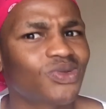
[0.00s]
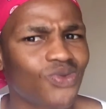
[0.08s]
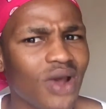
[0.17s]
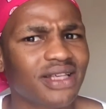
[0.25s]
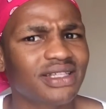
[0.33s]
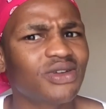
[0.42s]

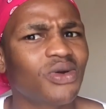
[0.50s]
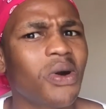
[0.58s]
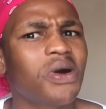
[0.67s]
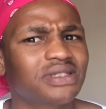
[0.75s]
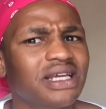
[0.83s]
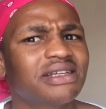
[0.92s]
stress in
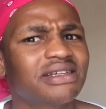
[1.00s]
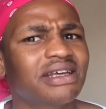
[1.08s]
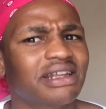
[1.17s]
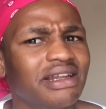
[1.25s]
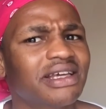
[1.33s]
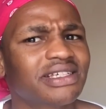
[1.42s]
content
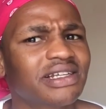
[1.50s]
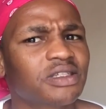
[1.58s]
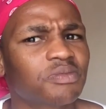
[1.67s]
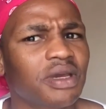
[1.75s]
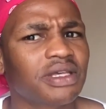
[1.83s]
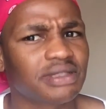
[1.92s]
creation
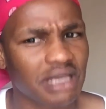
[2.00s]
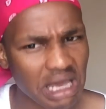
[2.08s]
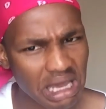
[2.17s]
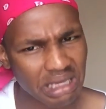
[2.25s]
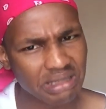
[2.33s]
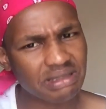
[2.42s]
space
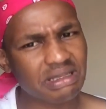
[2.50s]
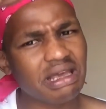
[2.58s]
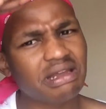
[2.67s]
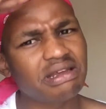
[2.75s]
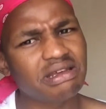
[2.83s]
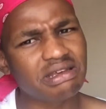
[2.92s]
is
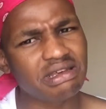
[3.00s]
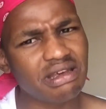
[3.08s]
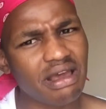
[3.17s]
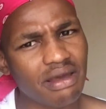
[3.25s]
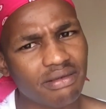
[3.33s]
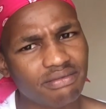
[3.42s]
getting
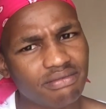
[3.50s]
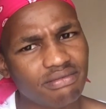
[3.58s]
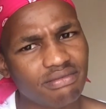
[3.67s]
here.